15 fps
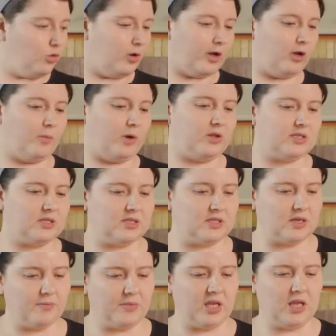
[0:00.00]
oil, but
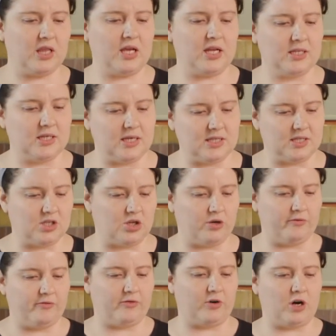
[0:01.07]
something that is
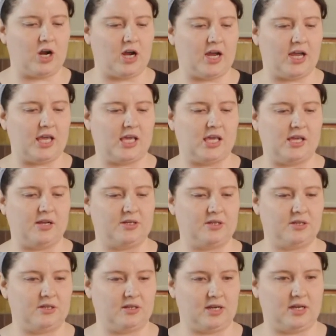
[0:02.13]
good for high heat.
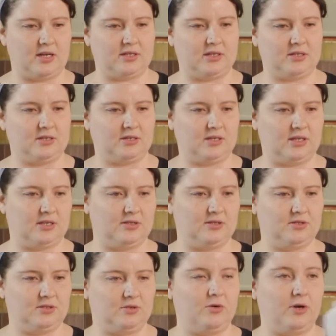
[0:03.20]
That
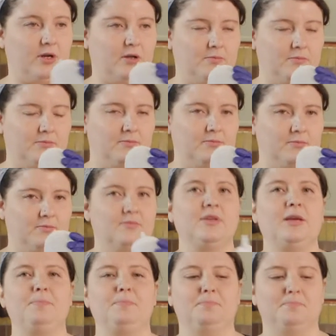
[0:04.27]
is oil. Yep.